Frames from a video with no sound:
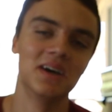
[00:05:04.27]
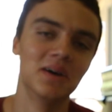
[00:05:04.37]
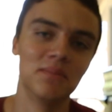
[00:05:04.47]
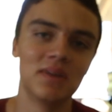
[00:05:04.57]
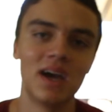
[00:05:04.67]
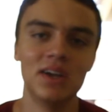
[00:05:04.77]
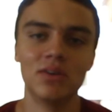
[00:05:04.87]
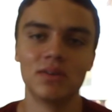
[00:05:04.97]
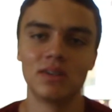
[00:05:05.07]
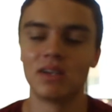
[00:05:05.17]
I
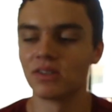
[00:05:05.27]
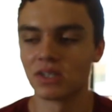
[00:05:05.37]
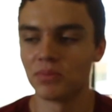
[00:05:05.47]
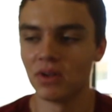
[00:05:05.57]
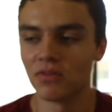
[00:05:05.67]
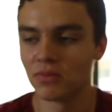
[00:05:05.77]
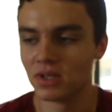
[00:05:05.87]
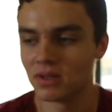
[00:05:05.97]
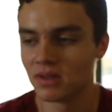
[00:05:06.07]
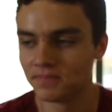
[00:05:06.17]
know God's got a plan for me.